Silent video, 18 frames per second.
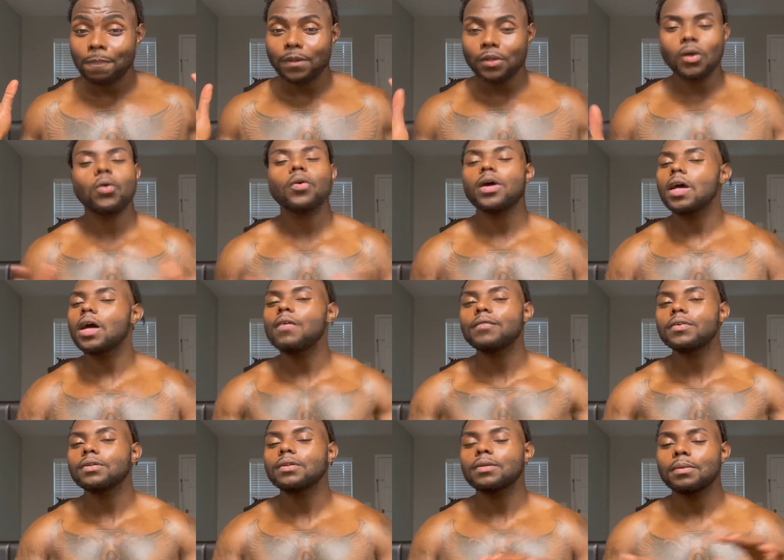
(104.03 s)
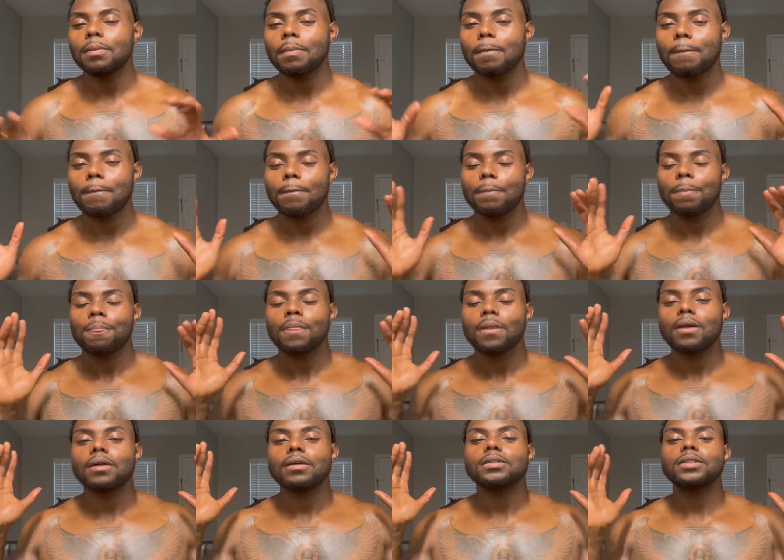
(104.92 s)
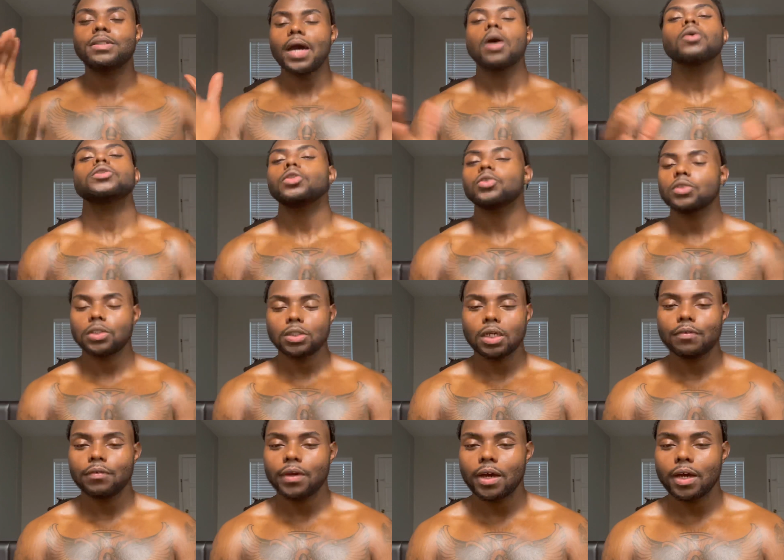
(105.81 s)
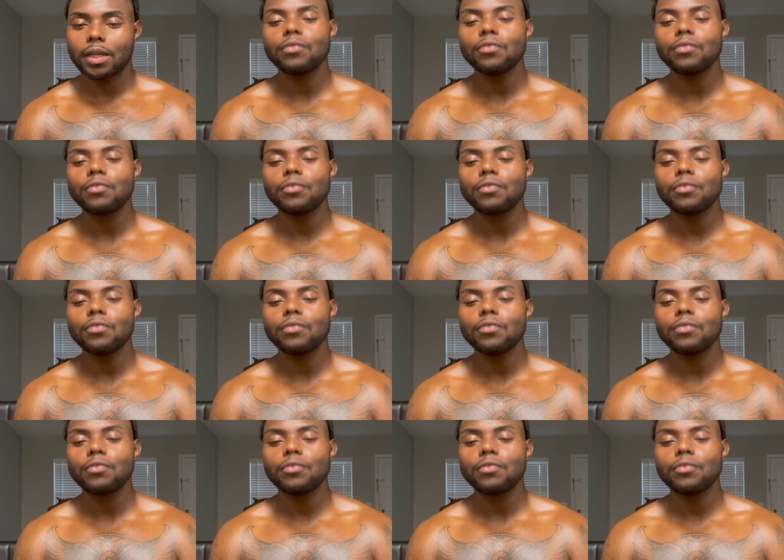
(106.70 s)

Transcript: don't ever doubt yourself, guy.